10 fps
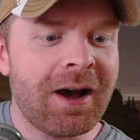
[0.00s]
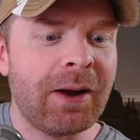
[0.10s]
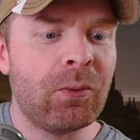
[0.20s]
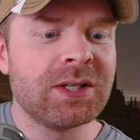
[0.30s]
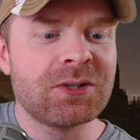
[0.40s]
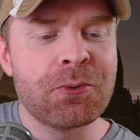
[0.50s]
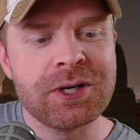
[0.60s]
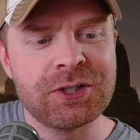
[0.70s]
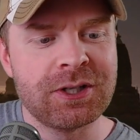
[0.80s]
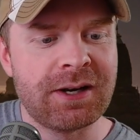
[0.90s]
I was going
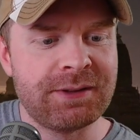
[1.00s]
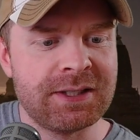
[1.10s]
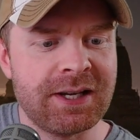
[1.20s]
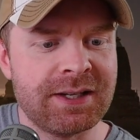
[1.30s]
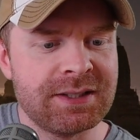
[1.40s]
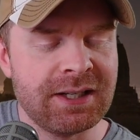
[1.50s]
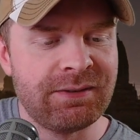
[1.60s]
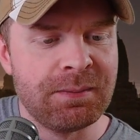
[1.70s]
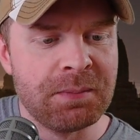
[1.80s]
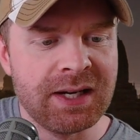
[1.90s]
to shut off the test
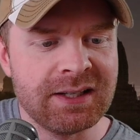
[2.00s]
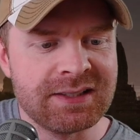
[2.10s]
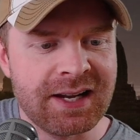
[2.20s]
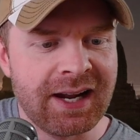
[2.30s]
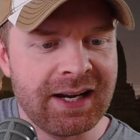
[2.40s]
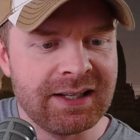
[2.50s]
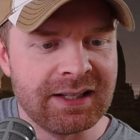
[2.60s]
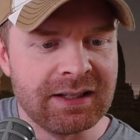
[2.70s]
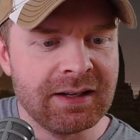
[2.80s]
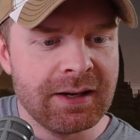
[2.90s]
if it made it to
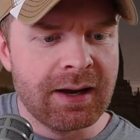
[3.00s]
80.